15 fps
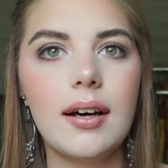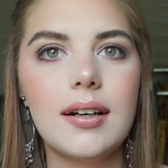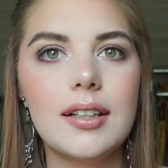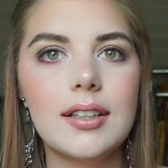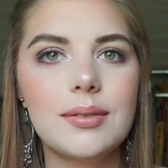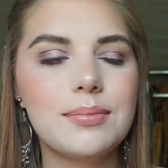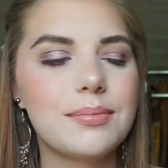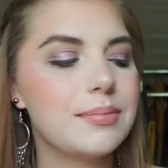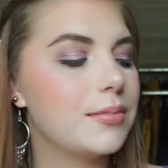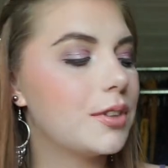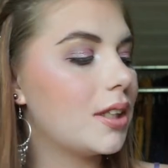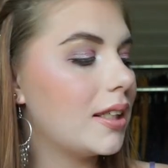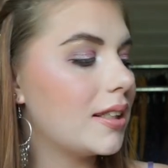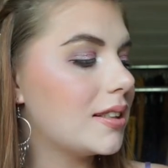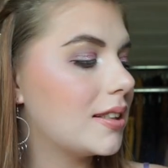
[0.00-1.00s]
Um,
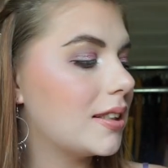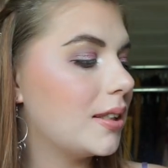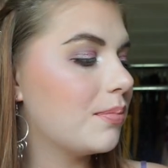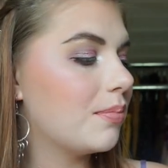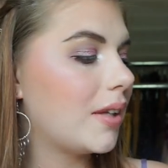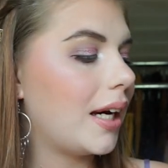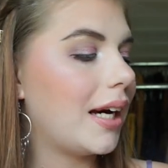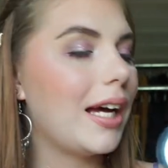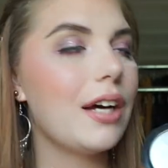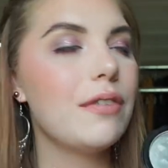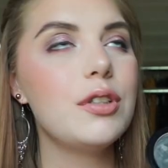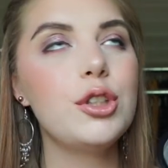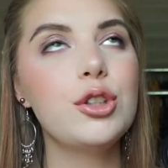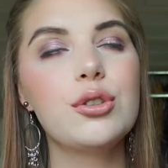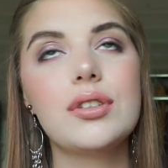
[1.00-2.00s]
so let's see. I
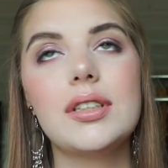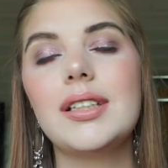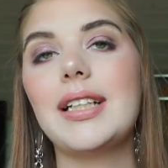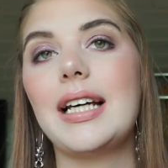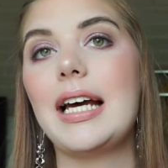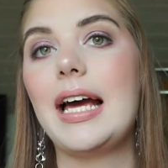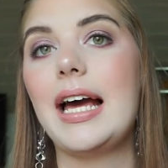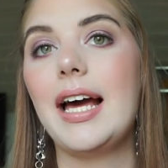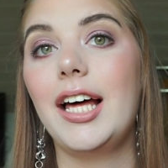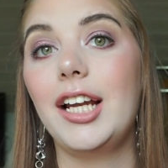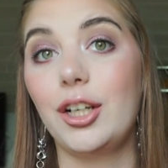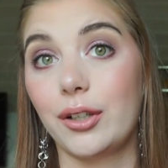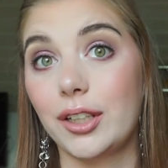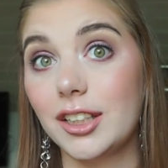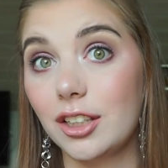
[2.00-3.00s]
haven't used it a
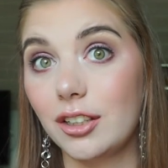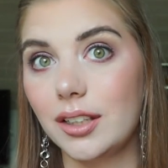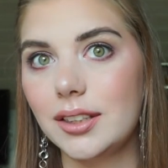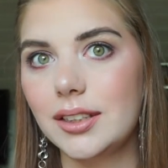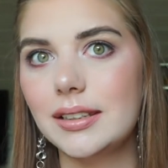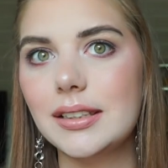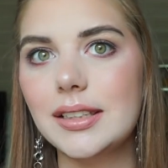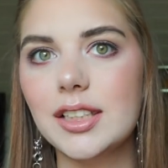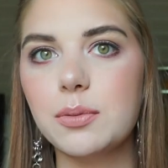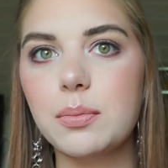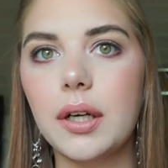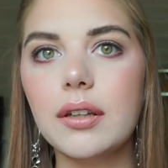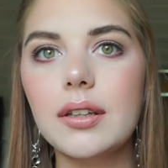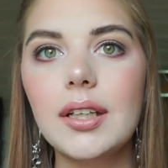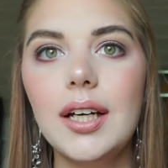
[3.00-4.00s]
lot, a lot this
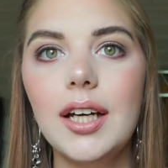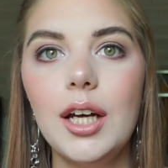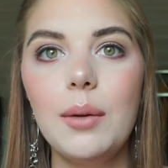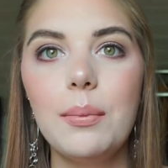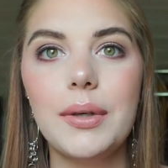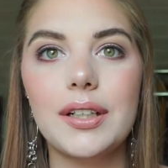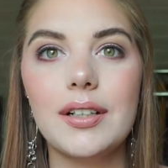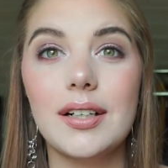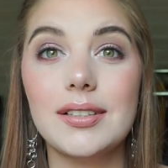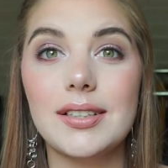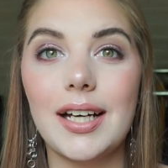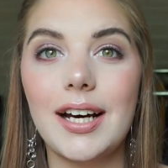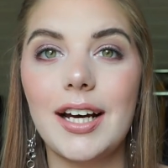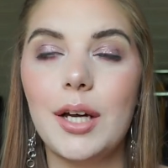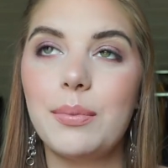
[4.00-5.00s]
month because
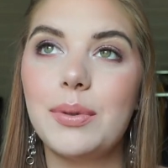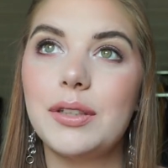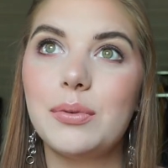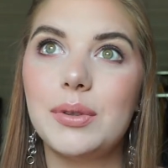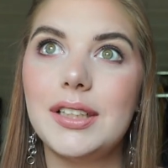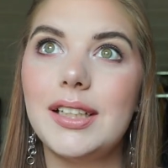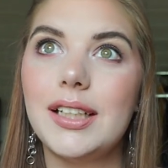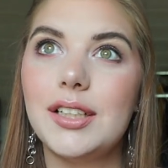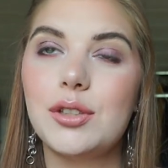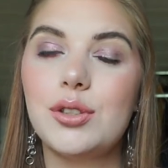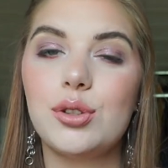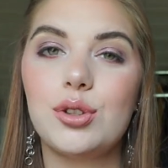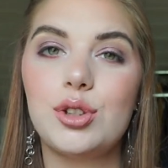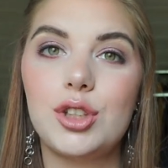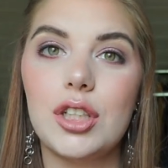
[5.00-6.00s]
I have been really
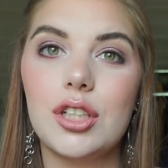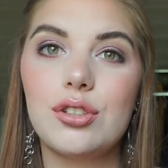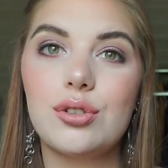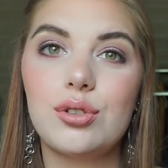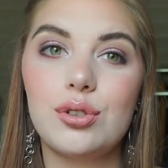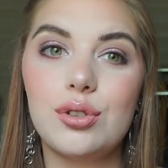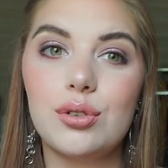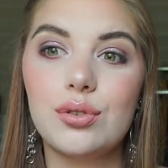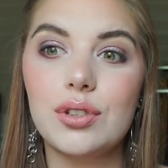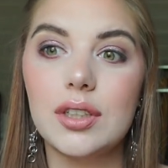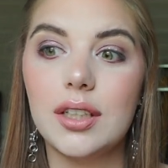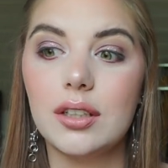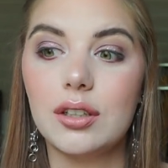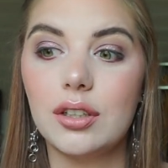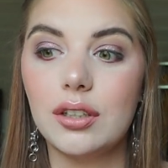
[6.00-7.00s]
into just
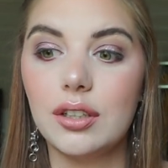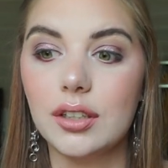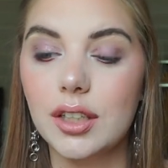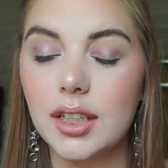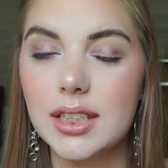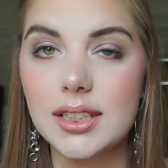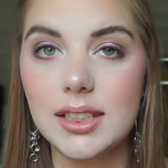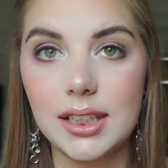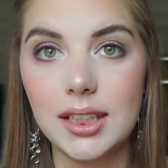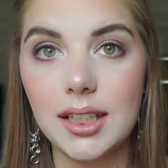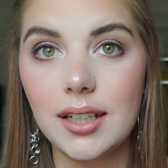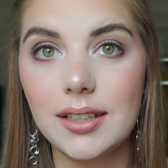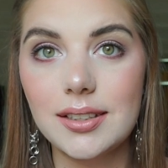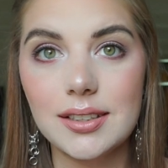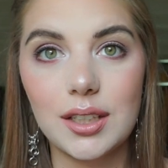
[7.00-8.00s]
using a
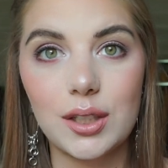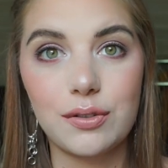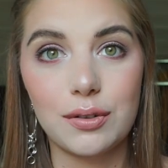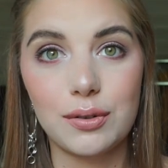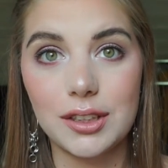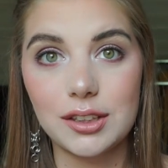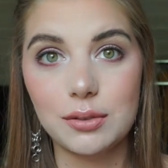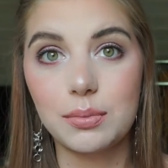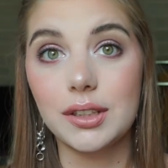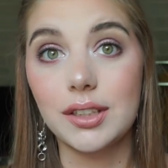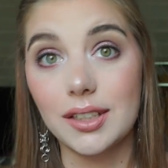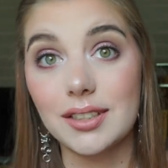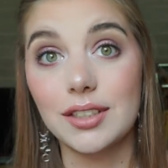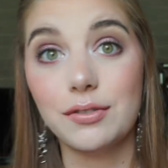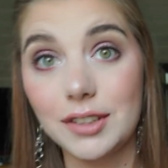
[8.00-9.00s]
concealer instead of foundation
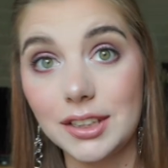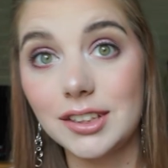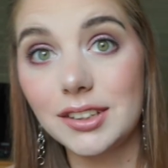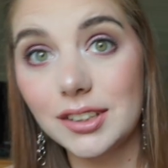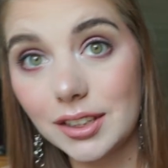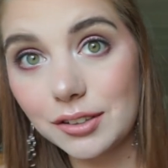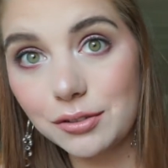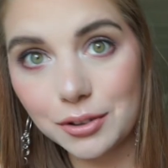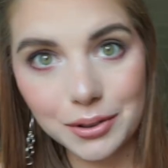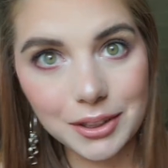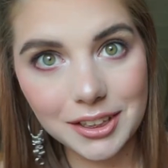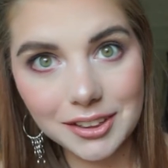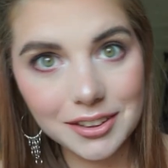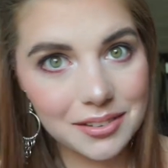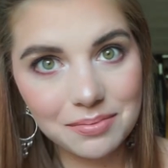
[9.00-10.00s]
because I finished the
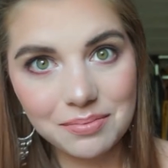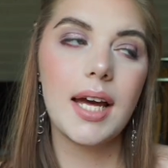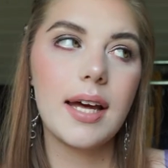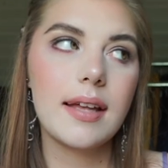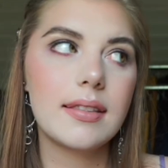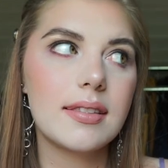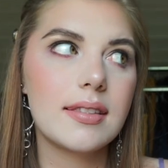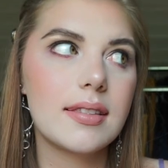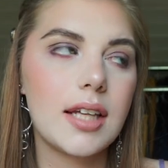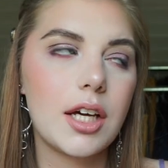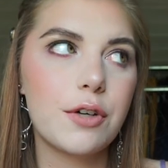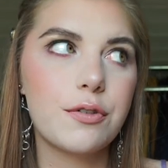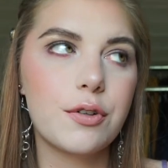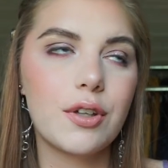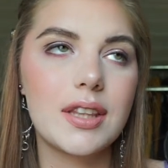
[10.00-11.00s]
foundation. And
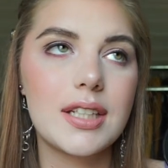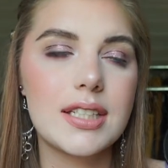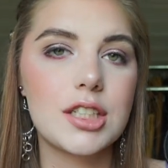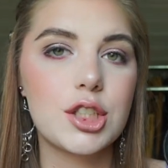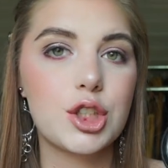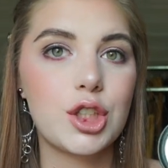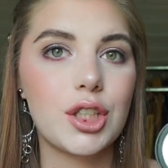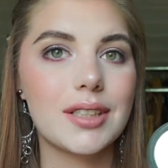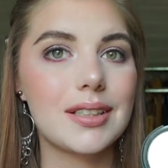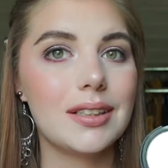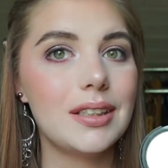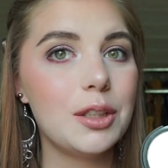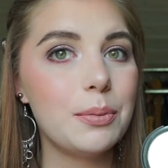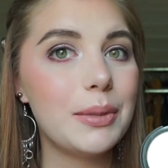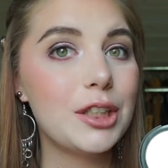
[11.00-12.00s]
therefore this is just
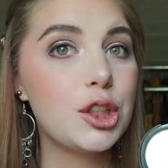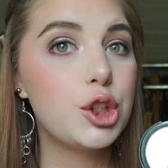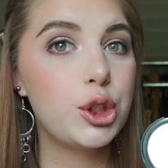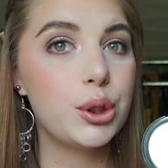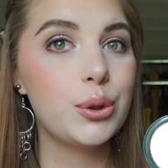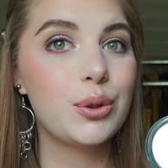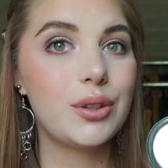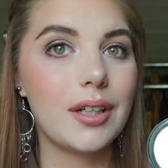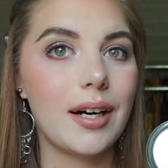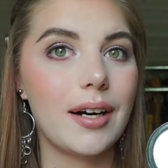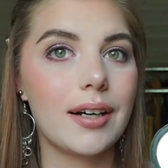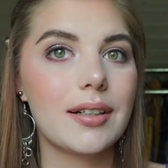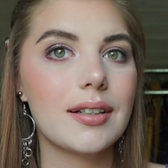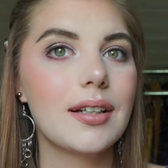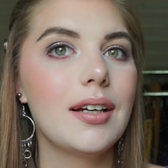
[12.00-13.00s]
a little bit too
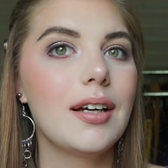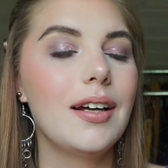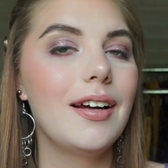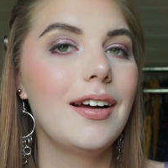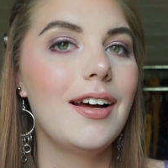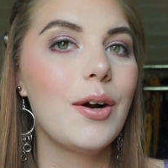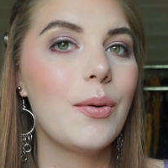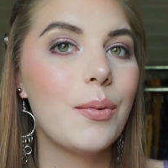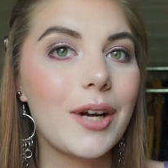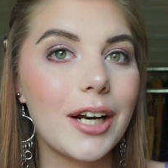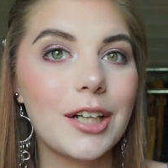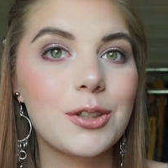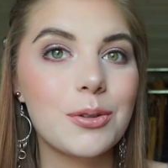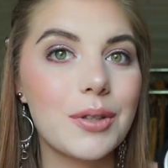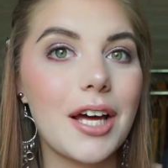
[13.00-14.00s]
dark when
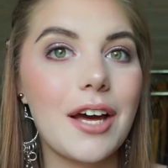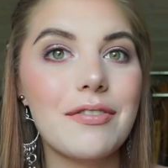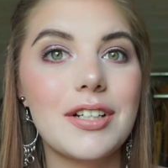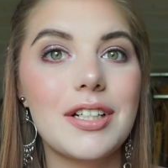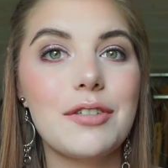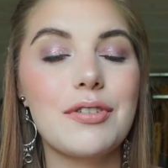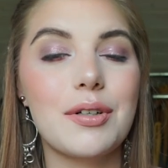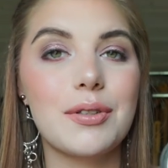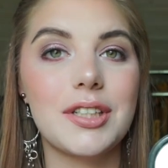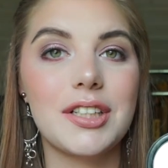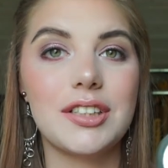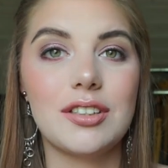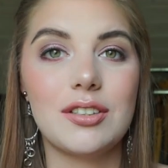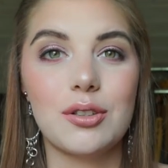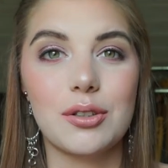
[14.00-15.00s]
I don't have any
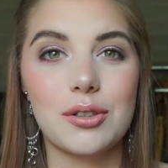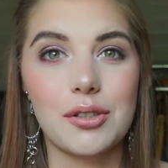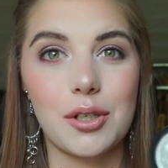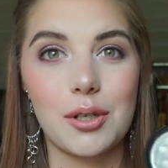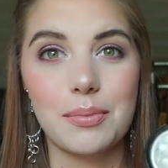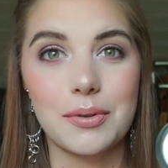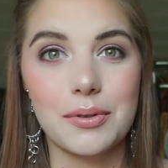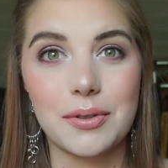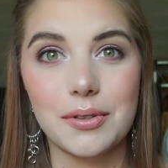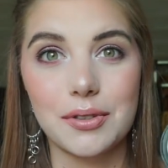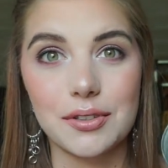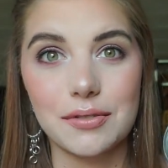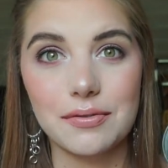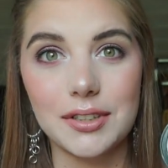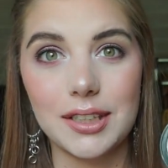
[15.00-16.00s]
foundation on top or
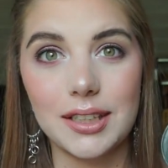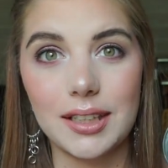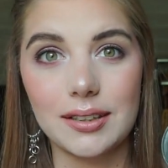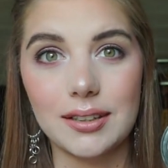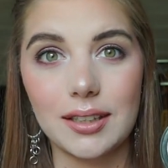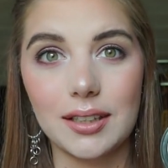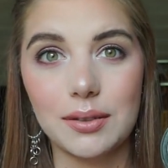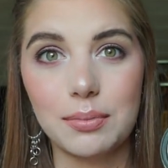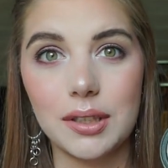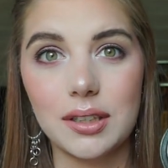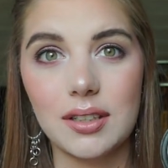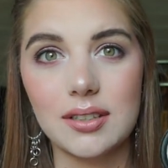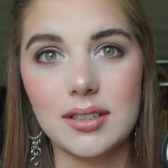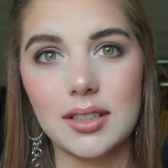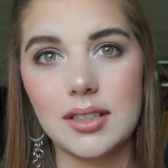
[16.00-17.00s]
something like that
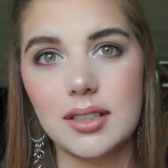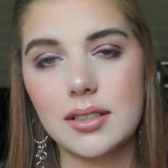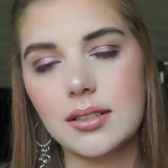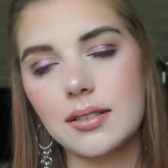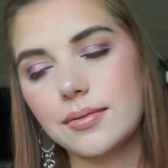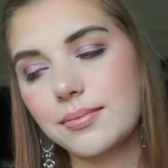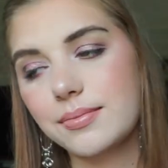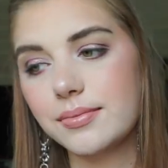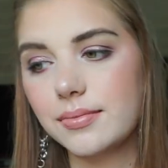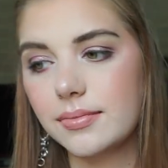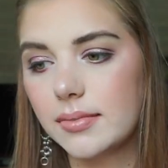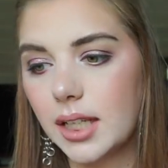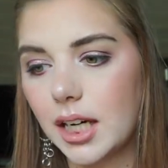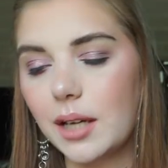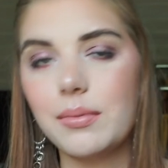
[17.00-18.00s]
because it's...
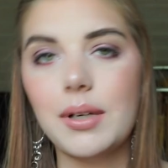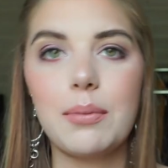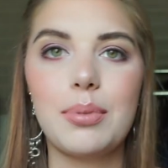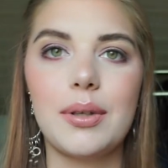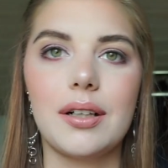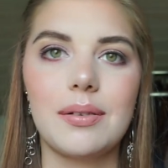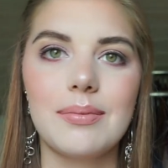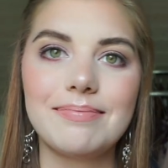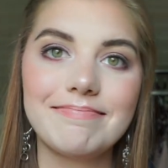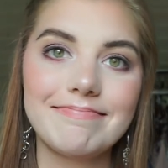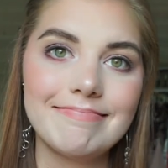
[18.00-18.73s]
I'm, I'm pale.